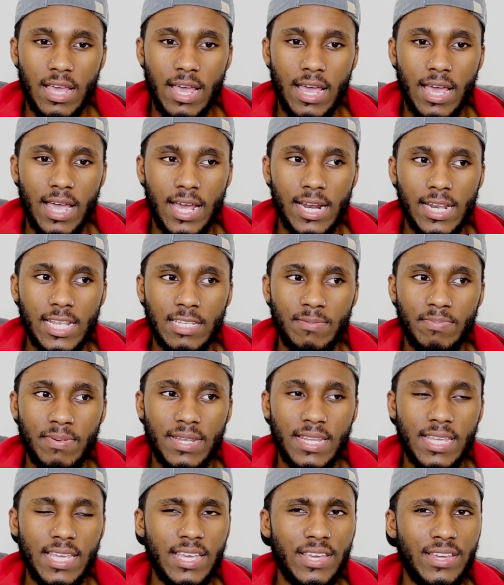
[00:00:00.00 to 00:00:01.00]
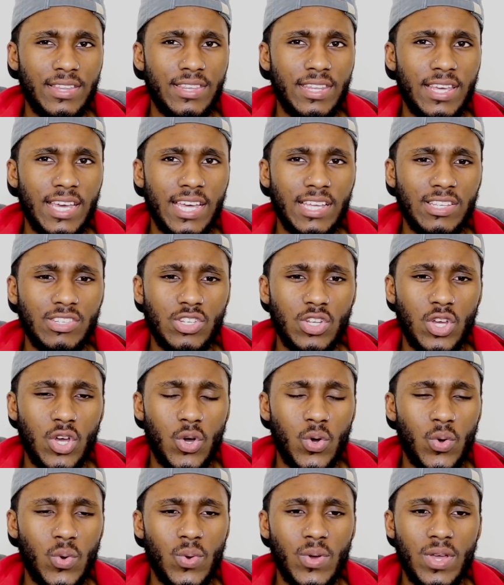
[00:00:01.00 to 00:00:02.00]
and he's been here and there.
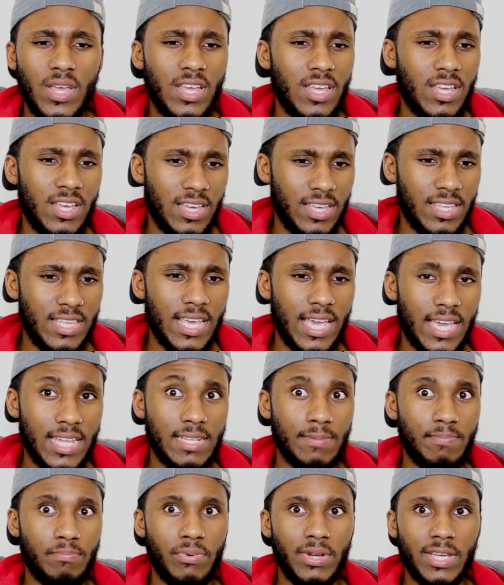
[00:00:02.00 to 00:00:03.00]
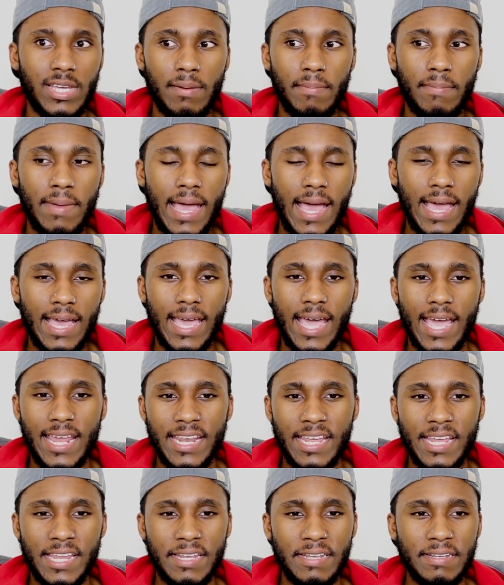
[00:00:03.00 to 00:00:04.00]
So yeah, bring him back and
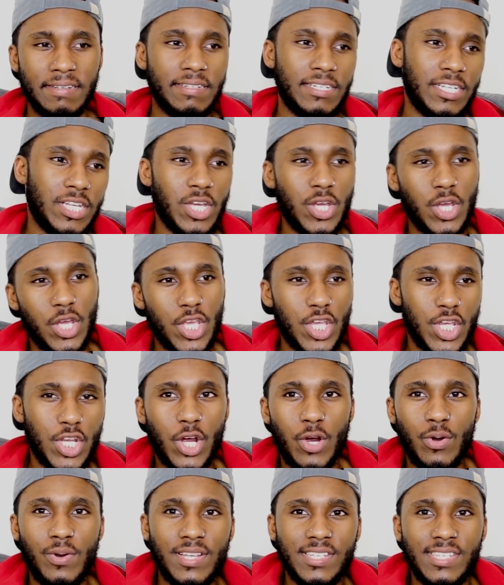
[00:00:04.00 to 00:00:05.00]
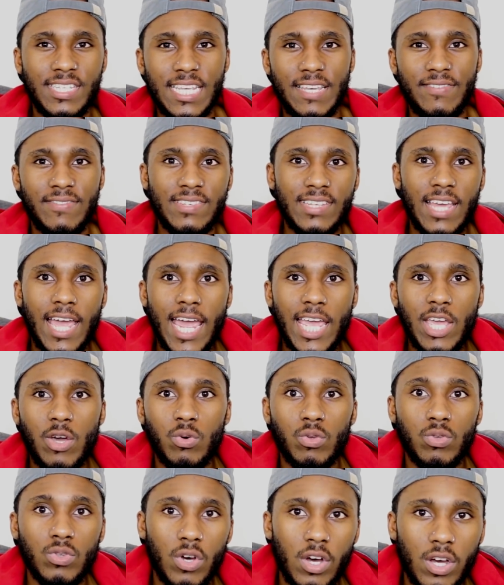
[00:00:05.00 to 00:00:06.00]
then, you know, let's see if he's A
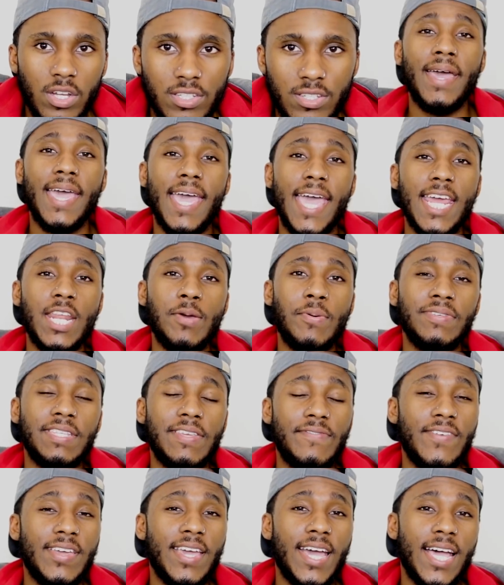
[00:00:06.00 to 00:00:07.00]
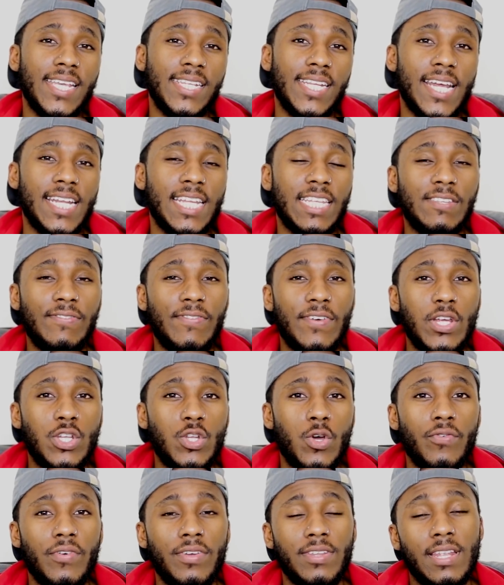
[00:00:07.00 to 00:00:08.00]
or not. Anyways, if you guys like this video,
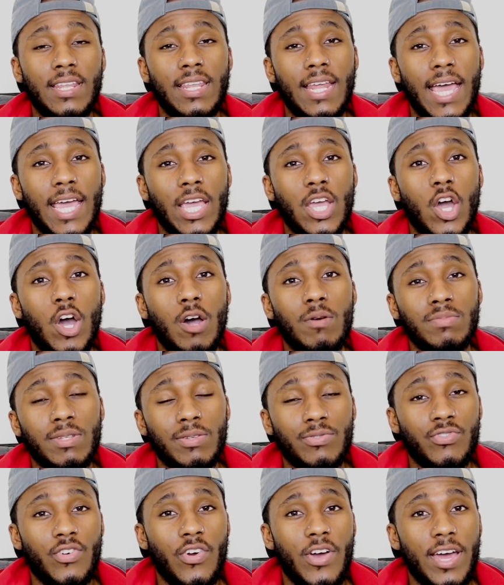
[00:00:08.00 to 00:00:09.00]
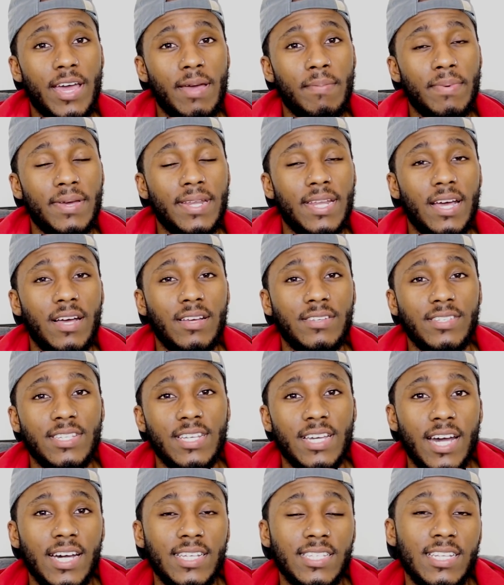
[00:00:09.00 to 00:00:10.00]
don't forget to like, comment, subscribe, and I'll
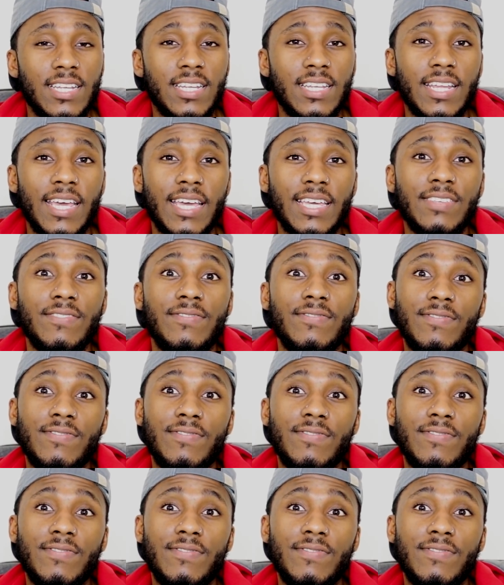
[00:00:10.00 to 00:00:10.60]
see you guys in the next